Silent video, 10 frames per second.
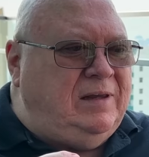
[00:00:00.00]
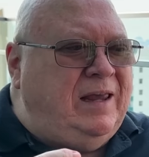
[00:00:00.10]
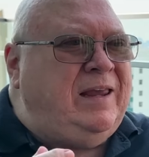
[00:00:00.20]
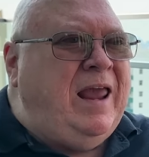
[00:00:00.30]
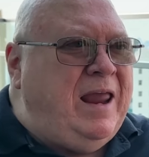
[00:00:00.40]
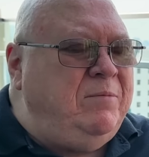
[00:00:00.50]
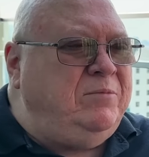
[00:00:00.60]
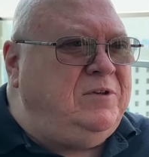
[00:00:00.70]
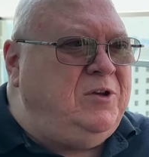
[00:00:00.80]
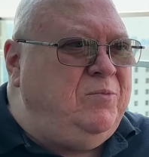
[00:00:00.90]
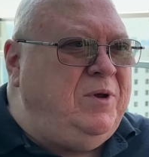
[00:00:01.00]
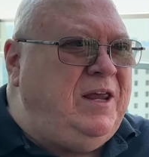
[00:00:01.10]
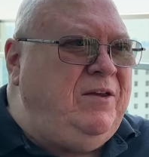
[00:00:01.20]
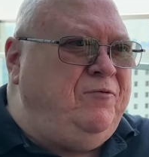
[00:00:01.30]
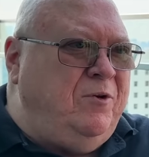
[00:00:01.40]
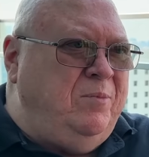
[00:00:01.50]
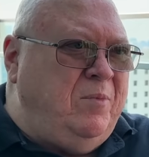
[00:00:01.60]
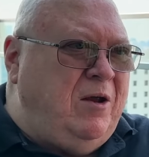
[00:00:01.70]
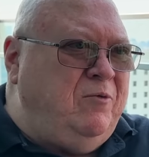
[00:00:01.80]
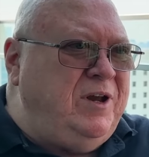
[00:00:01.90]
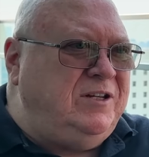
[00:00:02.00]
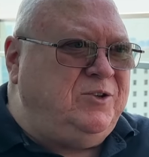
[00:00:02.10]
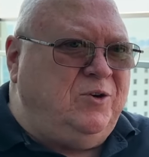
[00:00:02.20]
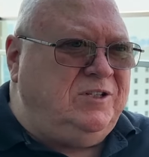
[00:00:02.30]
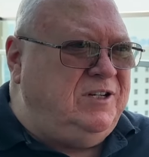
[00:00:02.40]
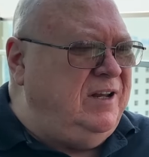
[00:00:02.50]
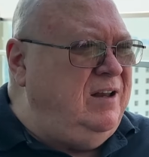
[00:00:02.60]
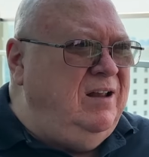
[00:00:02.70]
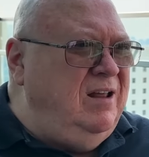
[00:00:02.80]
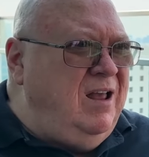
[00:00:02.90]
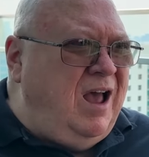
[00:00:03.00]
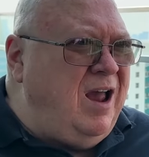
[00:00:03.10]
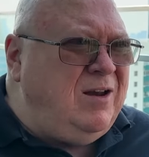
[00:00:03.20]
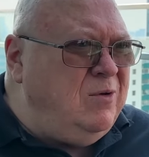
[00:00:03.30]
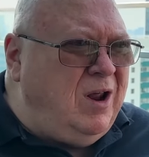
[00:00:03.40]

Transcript: it came to me from my research that I don't